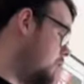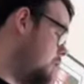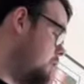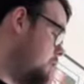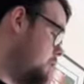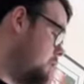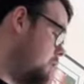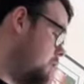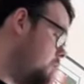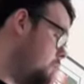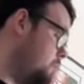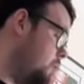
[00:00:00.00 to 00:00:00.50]

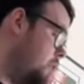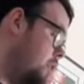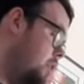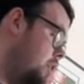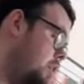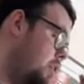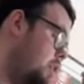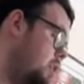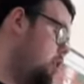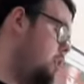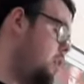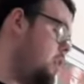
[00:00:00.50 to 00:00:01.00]
used to them,
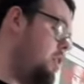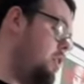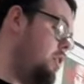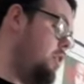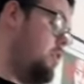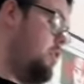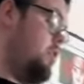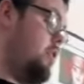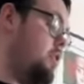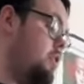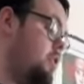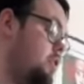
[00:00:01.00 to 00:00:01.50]

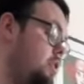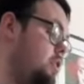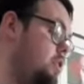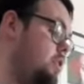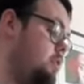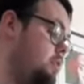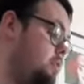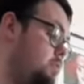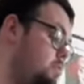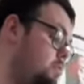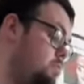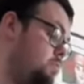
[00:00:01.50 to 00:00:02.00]
and then
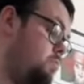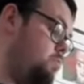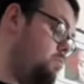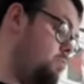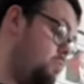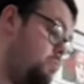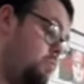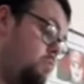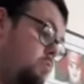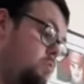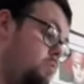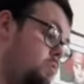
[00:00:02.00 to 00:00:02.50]
I'll
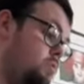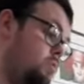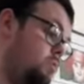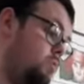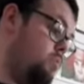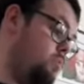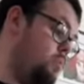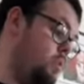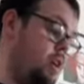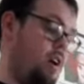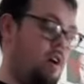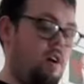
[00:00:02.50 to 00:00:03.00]

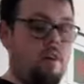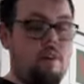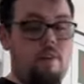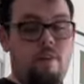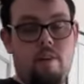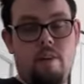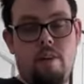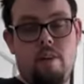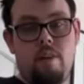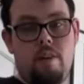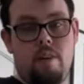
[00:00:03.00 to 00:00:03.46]
wear